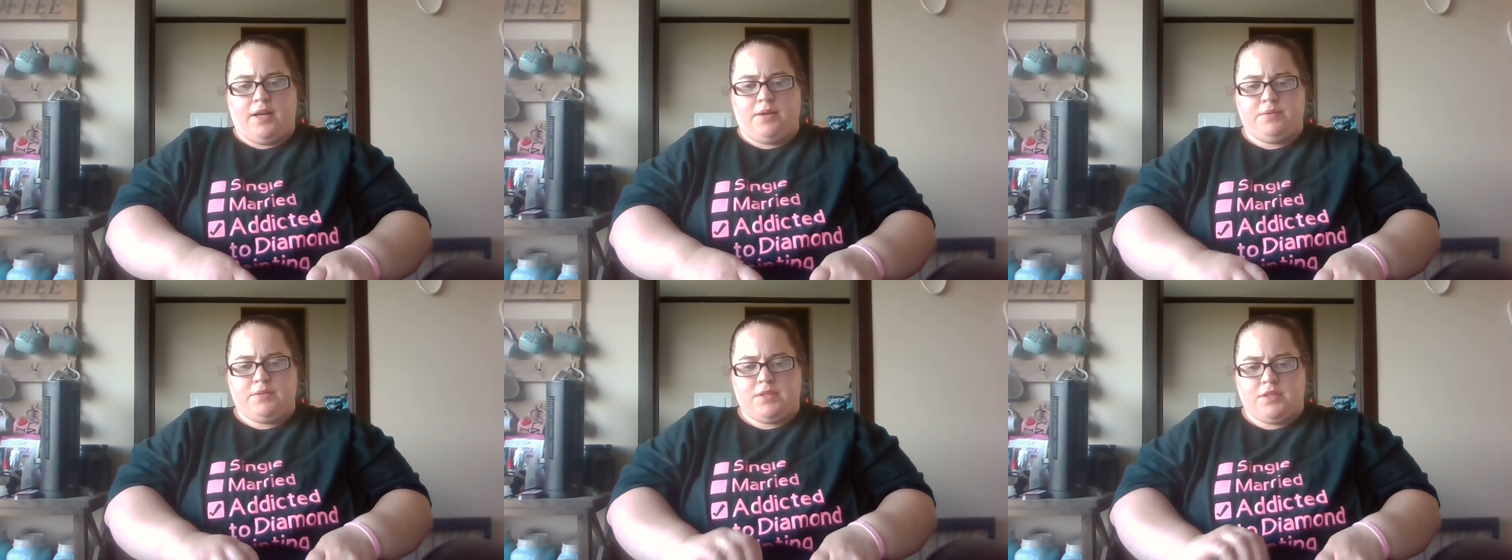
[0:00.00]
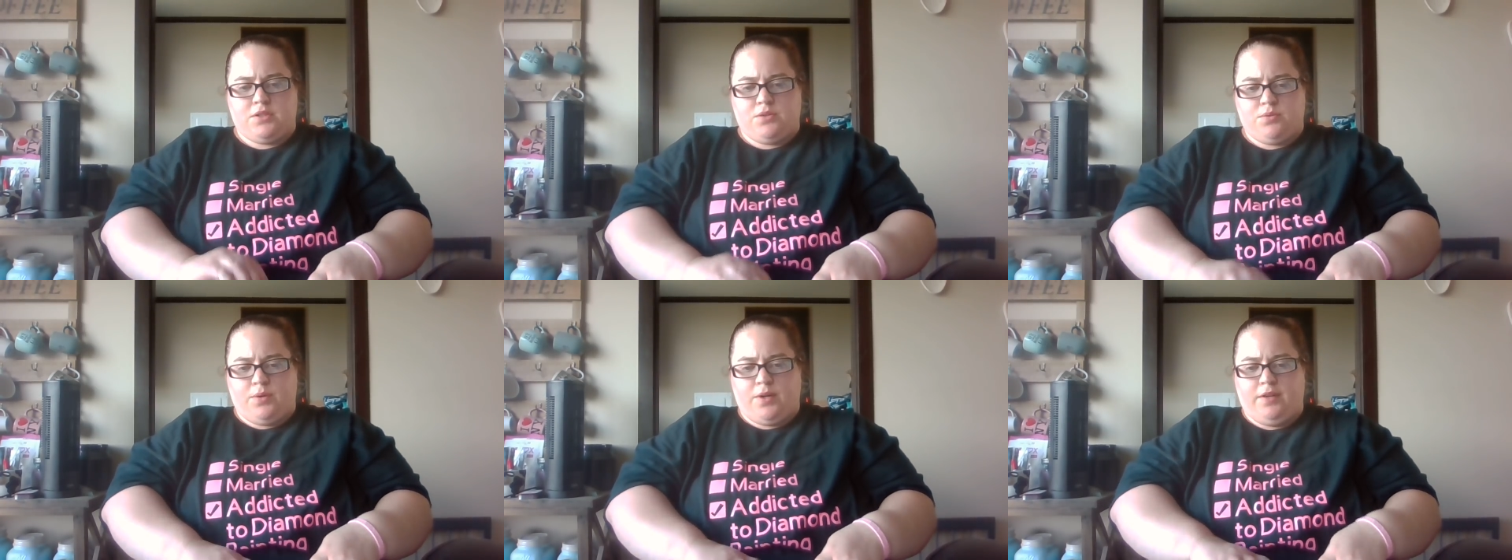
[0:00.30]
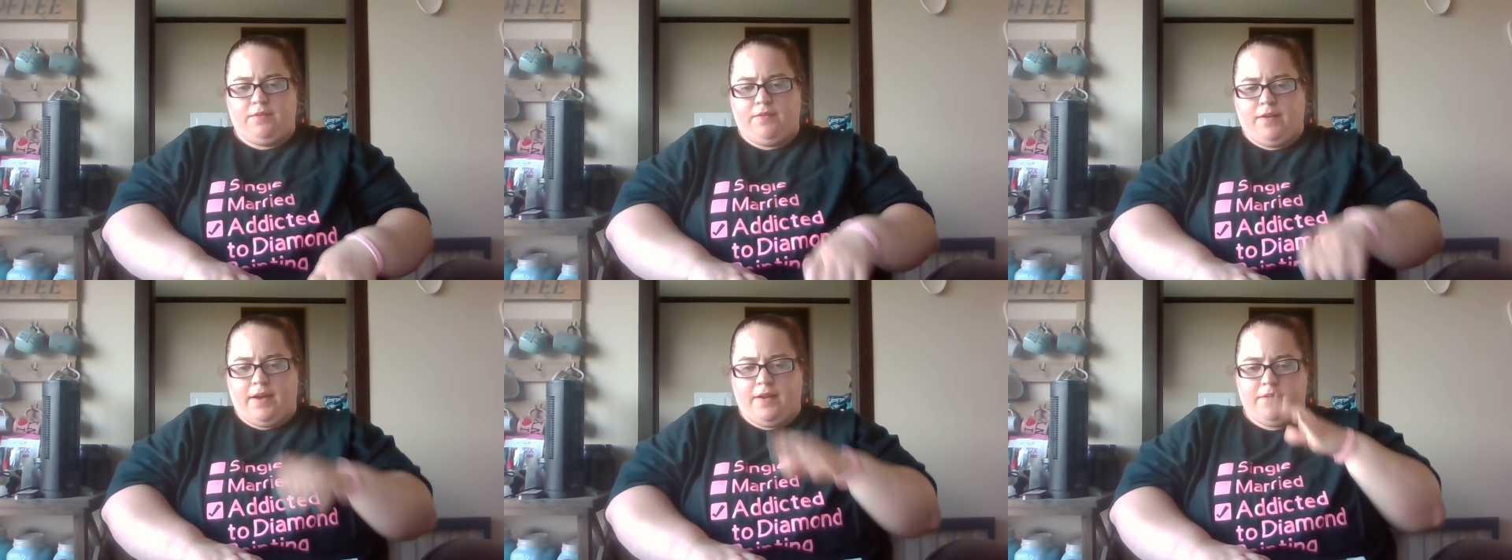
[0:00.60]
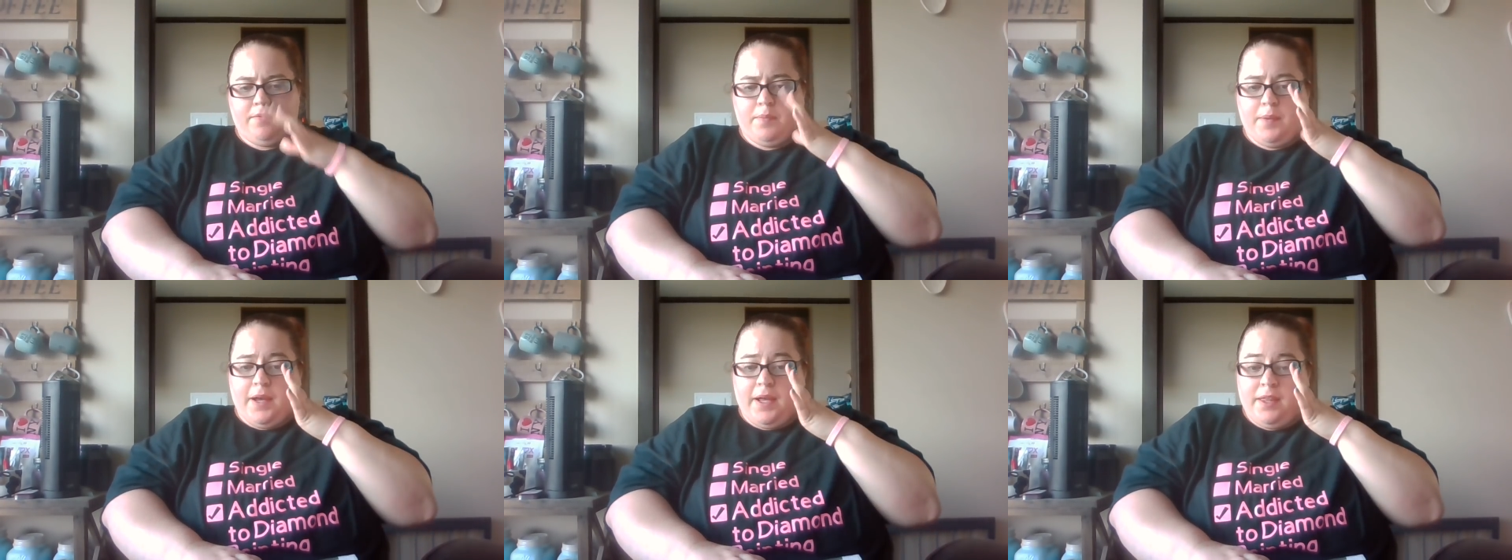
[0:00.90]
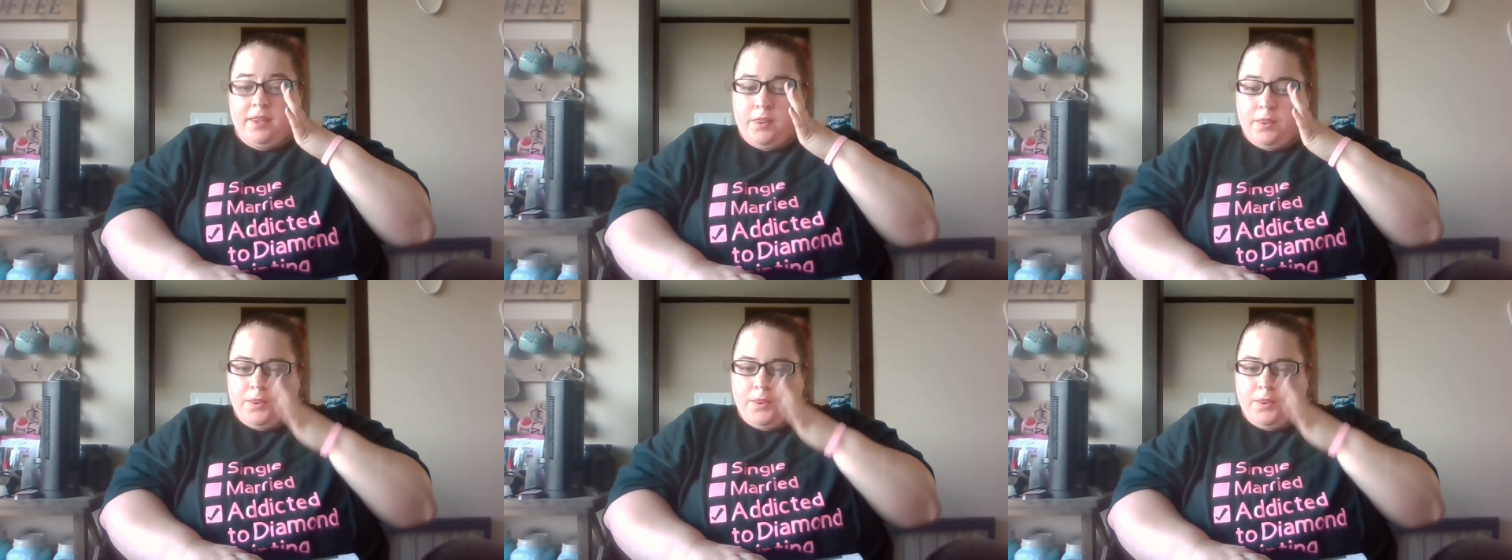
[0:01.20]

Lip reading: It was a 25 by